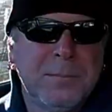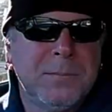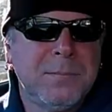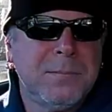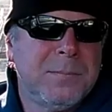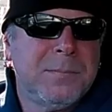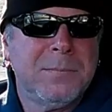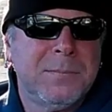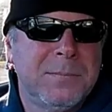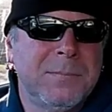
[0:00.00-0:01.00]

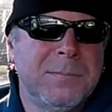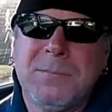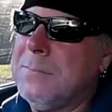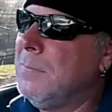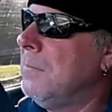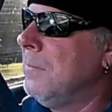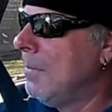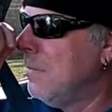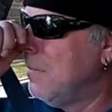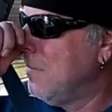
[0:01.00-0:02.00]

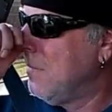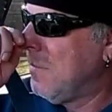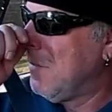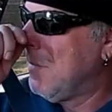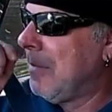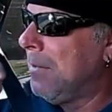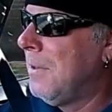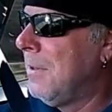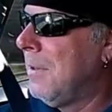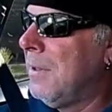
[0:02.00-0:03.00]

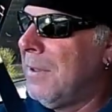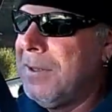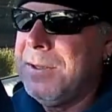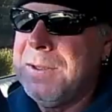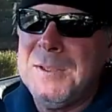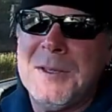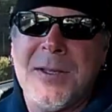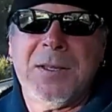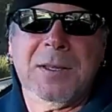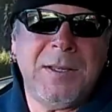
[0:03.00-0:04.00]

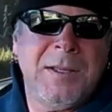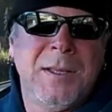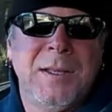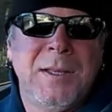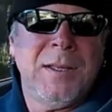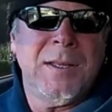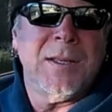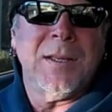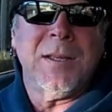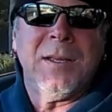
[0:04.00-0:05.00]

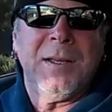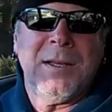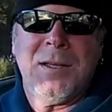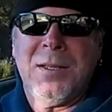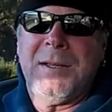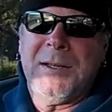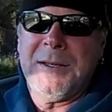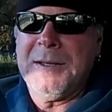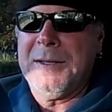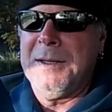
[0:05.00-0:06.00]

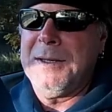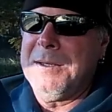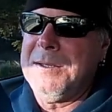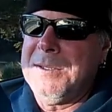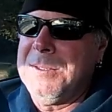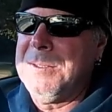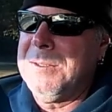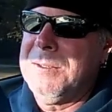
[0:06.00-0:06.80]
No words are spoken by the person on screen.